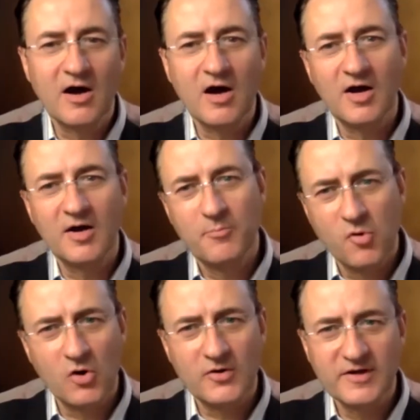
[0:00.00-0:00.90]
are
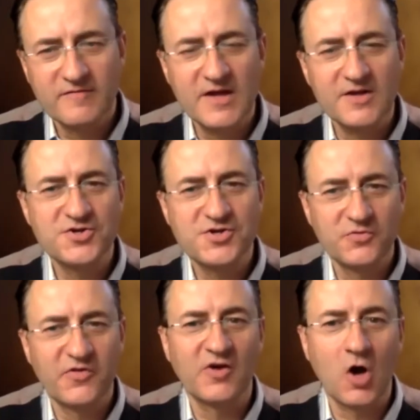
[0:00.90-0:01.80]
important if I
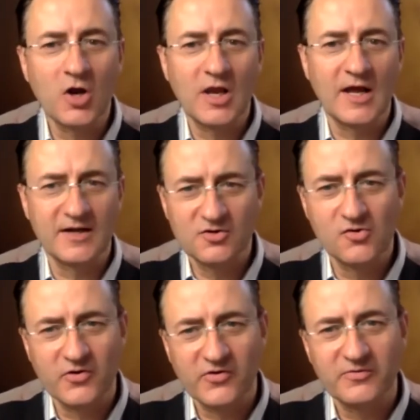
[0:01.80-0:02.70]
choose an online
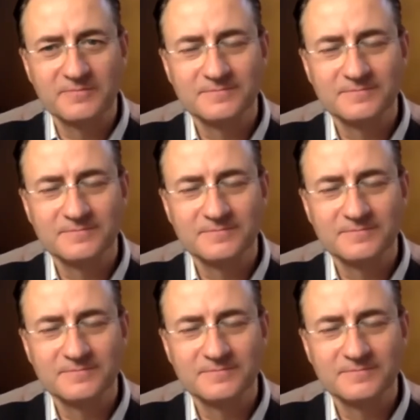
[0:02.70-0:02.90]
course?